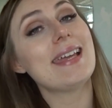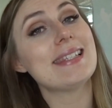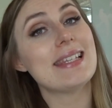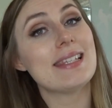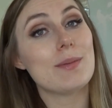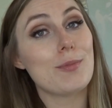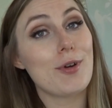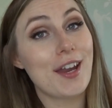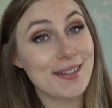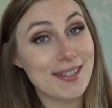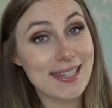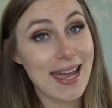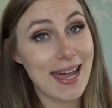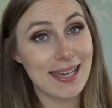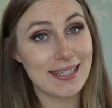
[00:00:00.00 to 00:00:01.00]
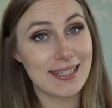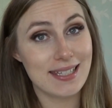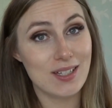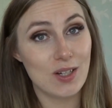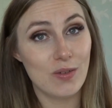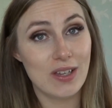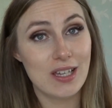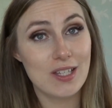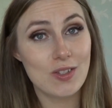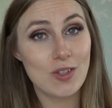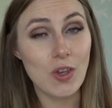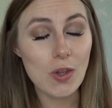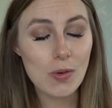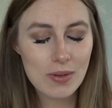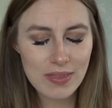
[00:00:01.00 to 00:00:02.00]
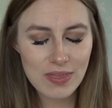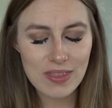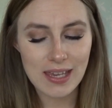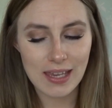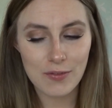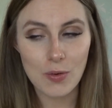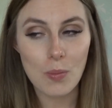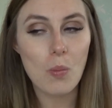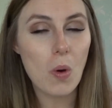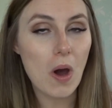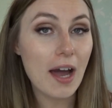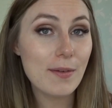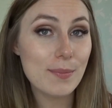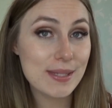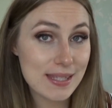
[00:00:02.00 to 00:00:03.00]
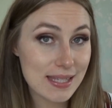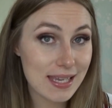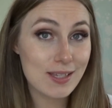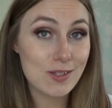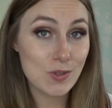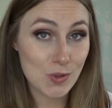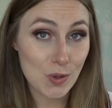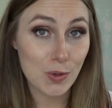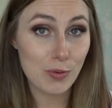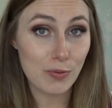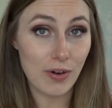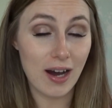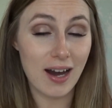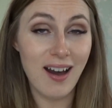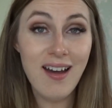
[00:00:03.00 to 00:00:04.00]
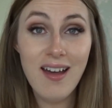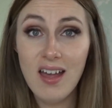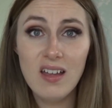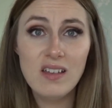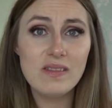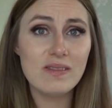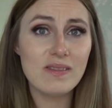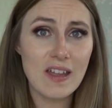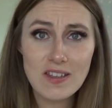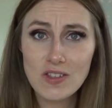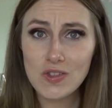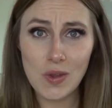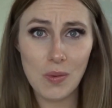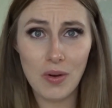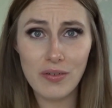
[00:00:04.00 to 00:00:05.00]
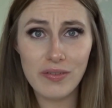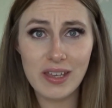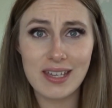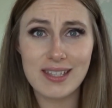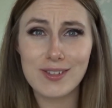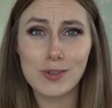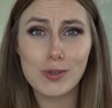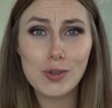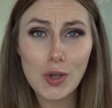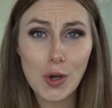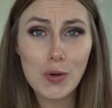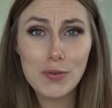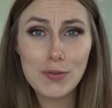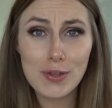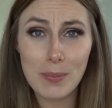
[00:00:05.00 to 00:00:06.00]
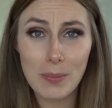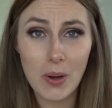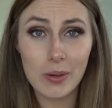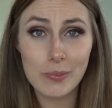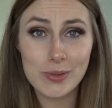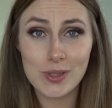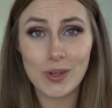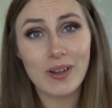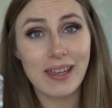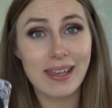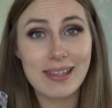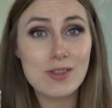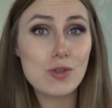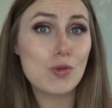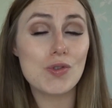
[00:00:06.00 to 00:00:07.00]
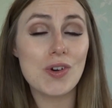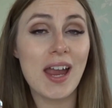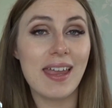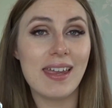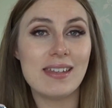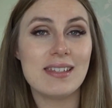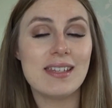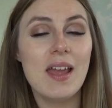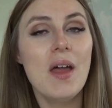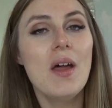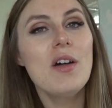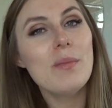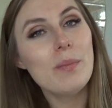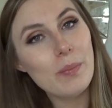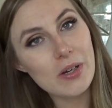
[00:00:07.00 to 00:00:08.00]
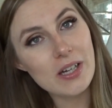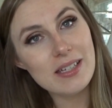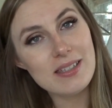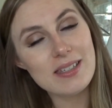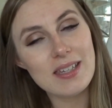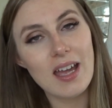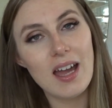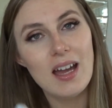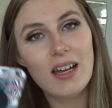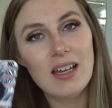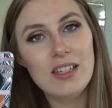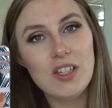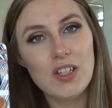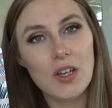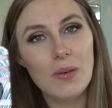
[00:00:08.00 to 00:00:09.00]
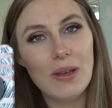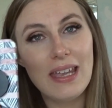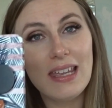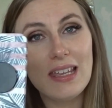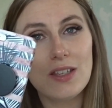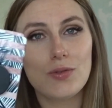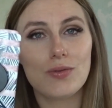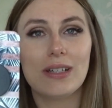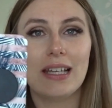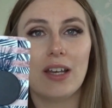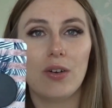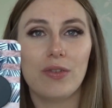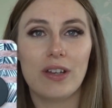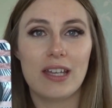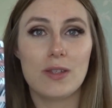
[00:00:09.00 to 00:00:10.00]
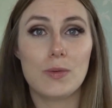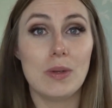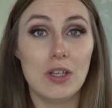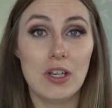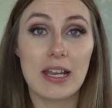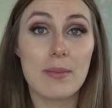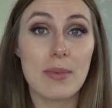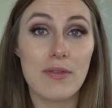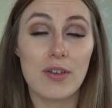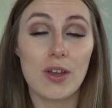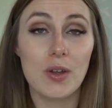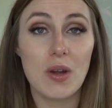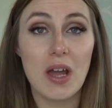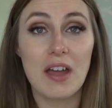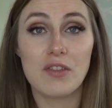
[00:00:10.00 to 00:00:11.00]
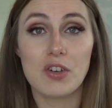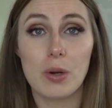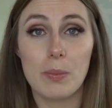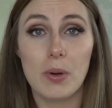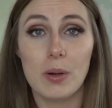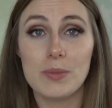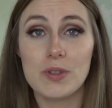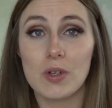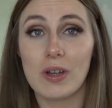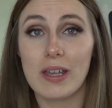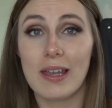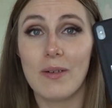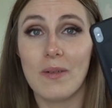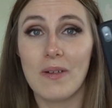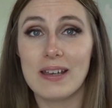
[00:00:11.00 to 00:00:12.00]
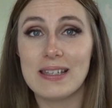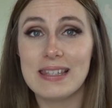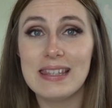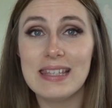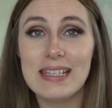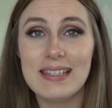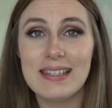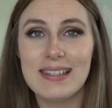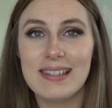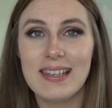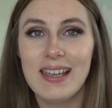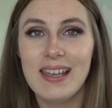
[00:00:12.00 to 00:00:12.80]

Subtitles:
is the practicality of it. So you would think, from what I've been saying so far, that is so obvious. Go for the pop socket, it's great. But, you know, it is really obvious when you look at my phone, I've got a pop socket. Whereas this